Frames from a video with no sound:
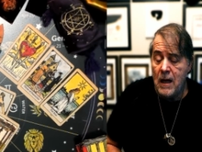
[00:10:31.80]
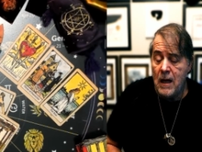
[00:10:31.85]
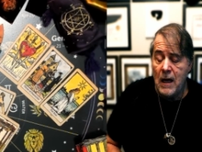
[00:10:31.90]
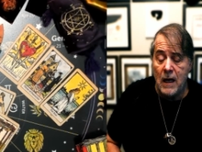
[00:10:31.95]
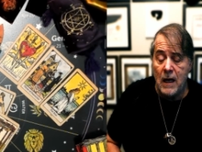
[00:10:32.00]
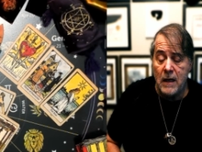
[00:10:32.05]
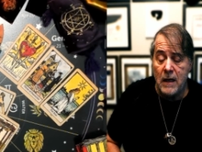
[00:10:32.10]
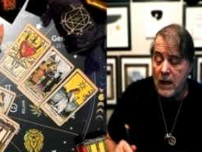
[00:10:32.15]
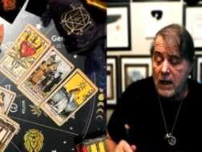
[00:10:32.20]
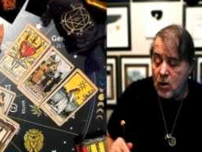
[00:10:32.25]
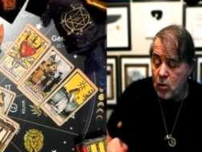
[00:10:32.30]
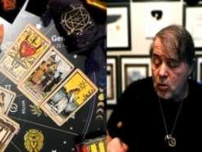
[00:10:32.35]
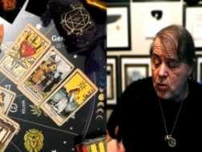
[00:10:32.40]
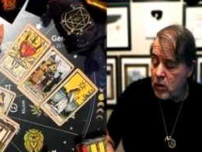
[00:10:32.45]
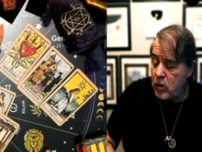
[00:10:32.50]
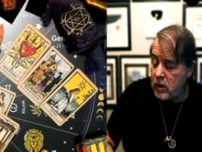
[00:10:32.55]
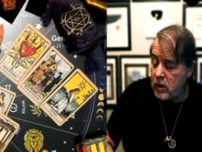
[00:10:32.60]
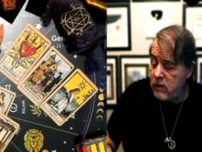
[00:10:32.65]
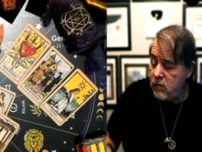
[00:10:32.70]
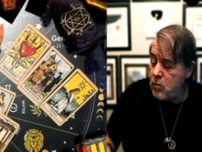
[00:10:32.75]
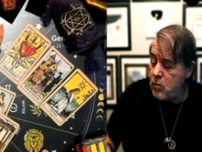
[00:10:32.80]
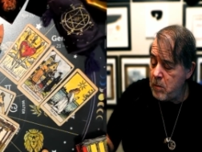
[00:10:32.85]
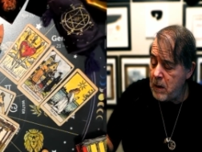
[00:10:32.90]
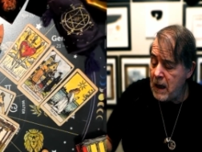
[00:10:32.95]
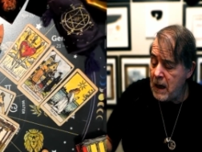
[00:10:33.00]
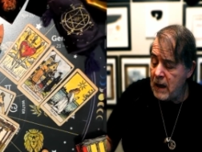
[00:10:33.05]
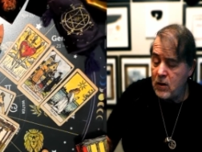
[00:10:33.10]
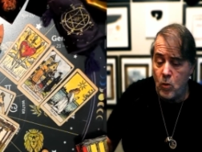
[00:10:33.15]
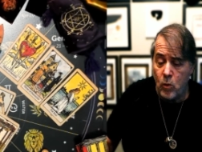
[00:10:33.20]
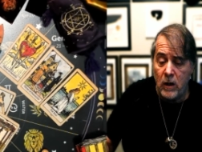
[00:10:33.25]
Are they going to give you
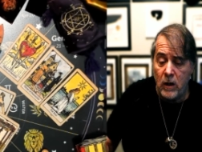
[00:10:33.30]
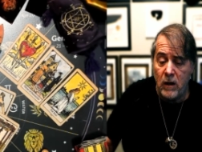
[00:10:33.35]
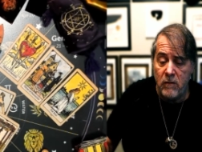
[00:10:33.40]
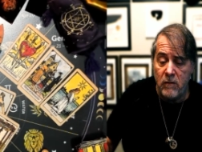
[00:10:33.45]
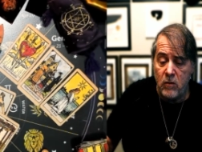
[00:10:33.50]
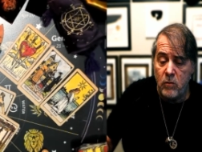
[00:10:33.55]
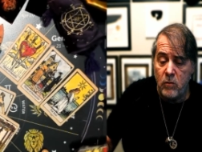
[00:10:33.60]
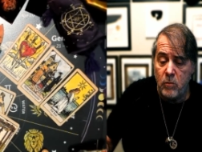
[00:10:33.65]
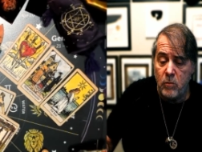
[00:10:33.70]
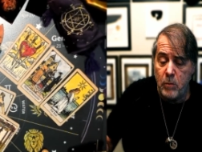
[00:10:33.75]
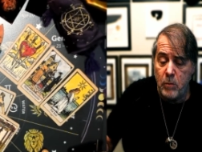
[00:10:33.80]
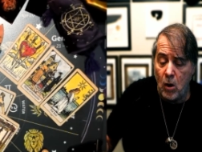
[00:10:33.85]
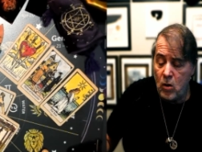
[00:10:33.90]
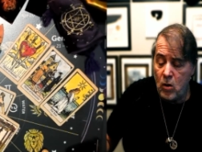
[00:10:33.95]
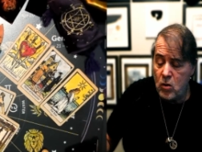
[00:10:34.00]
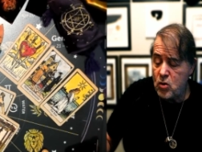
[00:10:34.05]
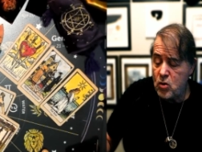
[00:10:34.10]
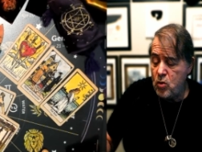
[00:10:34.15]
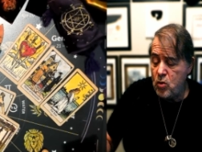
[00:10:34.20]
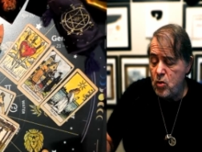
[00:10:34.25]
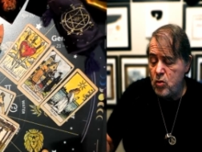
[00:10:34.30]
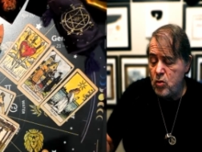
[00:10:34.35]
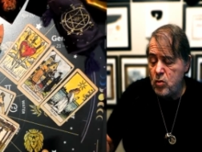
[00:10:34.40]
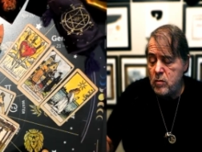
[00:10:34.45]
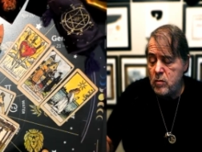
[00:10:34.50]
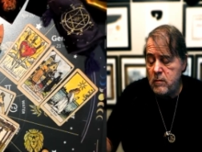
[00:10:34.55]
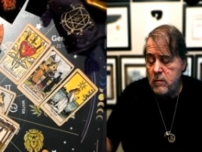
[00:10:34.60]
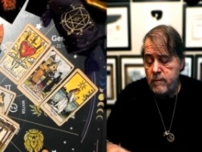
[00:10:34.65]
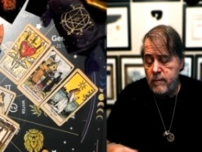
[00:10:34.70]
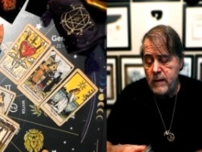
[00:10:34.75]
back whatever belongs to you?
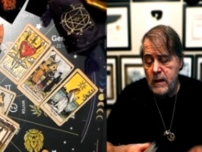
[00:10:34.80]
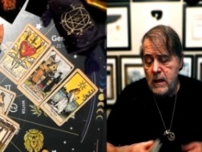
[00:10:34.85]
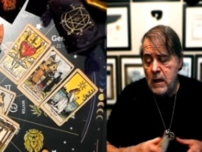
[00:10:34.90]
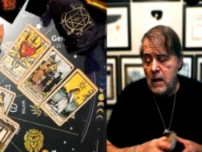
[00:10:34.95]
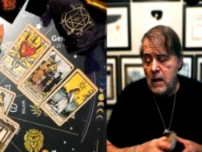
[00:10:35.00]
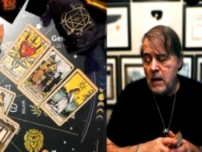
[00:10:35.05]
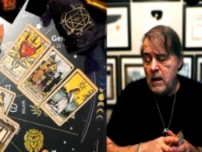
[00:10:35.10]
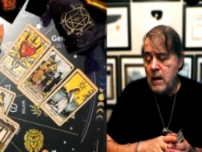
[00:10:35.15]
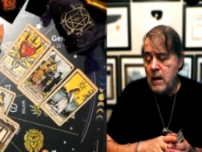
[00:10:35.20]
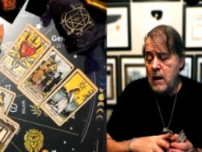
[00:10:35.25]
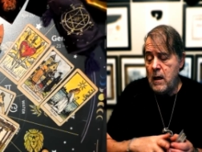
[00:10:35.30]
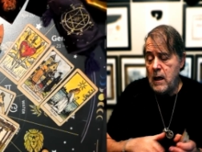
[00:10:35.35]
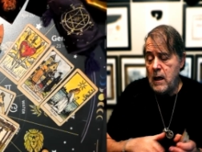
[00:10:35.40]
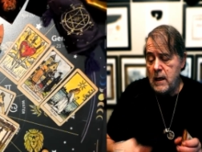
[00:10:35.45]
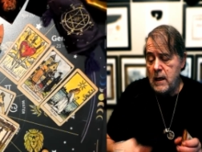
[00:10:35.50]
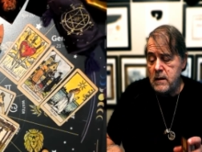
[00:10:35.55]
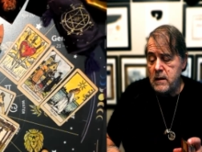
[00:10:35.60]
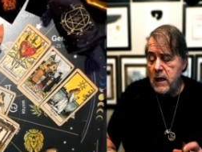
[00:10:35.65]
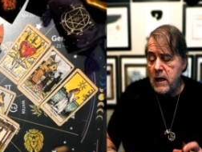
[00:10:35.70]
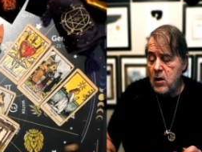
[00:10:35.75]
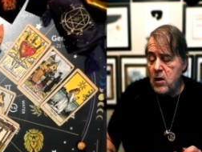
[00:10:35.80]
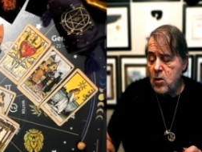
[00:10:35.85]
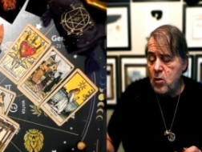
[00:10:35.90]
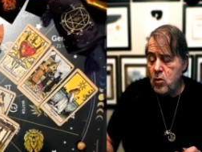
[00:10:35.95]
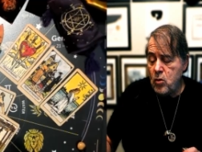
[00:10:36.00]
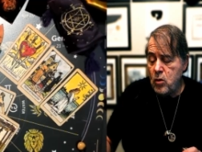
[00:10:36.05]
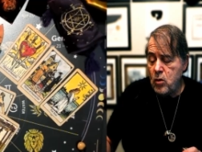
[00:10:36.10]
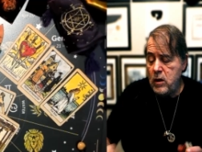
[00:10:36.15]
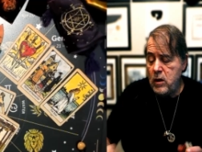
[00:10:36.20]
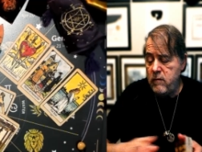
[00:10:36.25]
Are they going
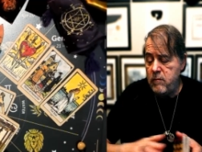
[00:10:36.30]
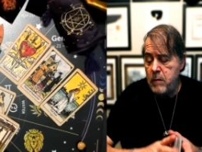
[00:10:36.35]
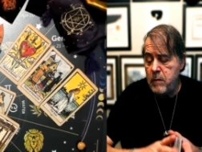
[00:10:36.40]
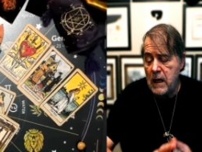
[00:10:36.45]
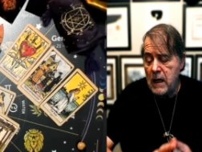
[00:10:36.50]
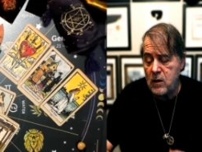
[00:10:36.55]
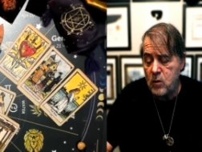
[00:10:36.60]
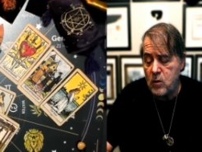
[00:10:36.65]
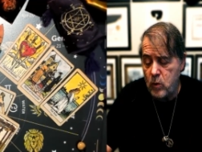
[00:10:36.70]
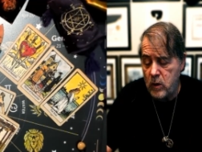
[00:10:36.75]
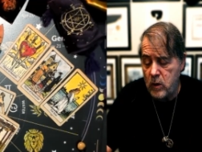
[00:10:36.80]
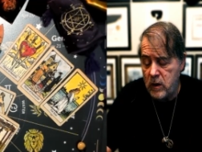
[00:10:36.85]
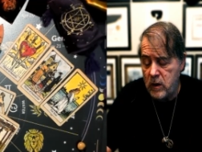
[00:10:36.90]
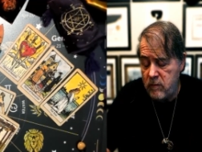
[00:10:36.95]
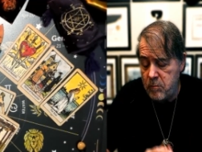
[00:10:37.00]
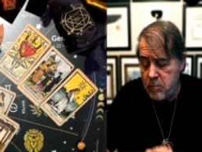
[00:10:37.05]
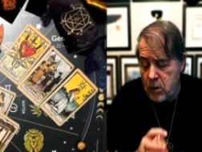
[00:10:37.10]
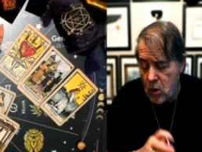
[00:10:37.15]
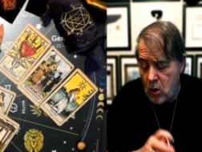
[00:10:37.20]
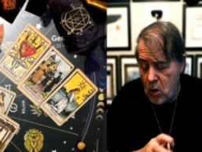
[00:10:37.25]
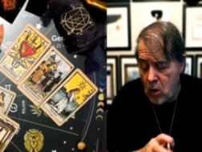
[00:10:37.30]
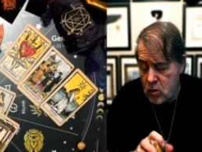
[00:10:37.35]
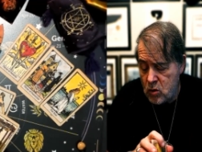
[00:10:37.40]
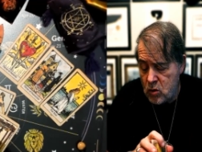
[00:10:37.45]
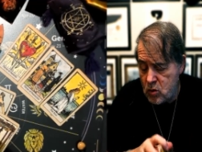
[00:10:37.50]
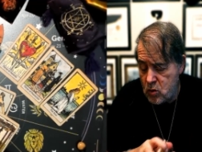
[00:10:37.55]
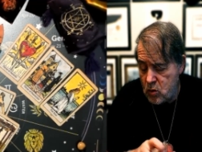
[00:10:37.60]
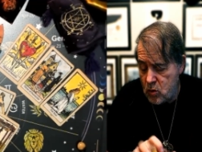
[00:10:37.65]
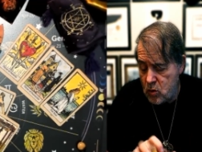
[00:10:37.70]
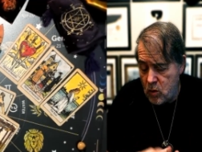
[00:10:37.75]
to give back whatever belongs
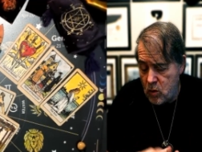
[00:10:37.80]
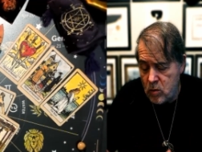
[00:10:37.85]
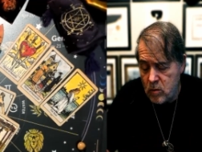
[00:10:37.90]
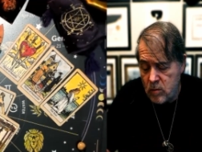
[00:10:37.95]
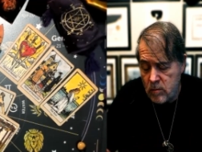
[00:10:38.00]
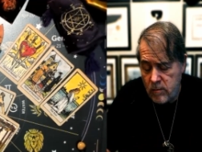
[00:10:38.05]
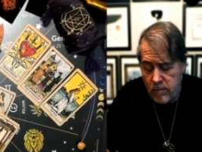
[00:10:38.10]
to you?